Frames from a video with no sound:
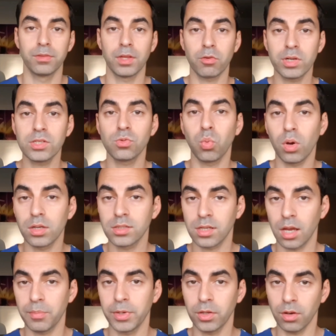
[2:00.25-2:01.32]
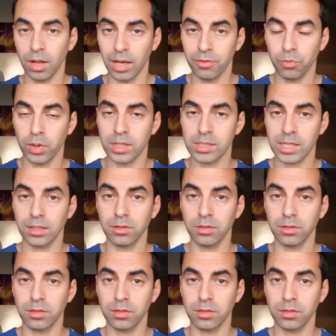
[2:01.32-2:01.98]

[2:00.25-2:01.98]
There is one time in your life where cell